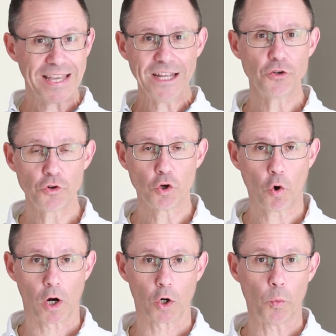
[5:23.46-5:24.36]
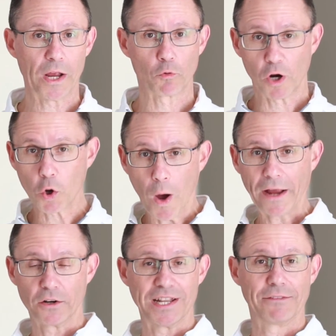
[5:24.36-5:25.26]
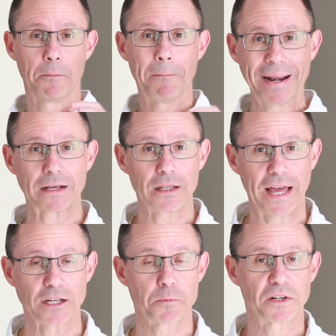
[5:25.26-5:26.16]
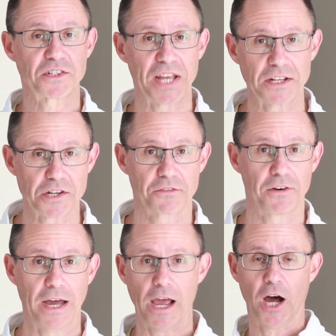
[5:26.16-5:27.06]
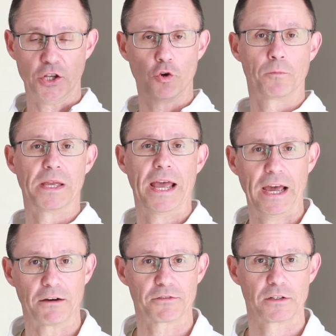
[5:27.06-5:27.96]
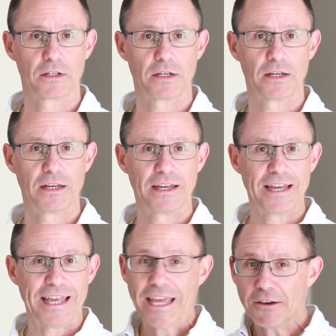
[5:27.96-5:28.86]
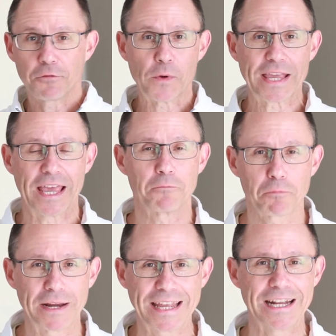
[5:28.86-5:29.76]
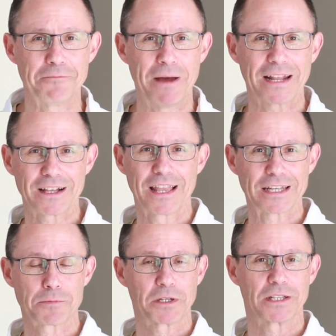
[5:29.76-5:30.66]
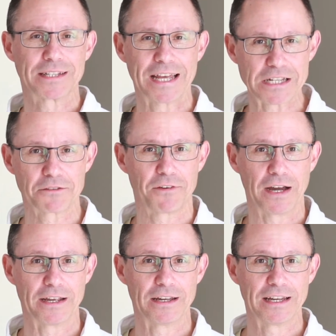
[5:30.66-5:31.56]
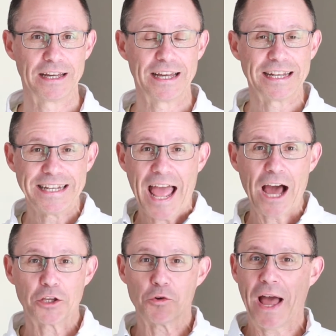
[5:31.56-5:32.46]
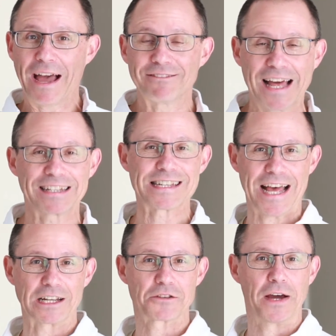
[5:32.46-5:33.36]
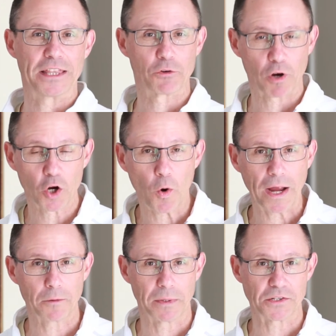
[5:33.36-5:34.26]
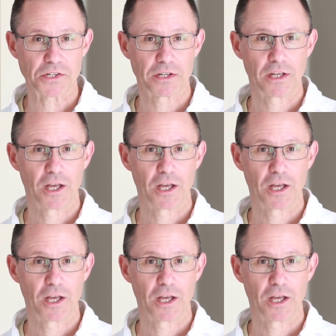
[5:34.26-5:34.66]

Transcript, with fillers: In New York, we are required to have a medical expert testify on your behalf. If we can't bring in a medical expert to testify, now you have not satisfied the requirements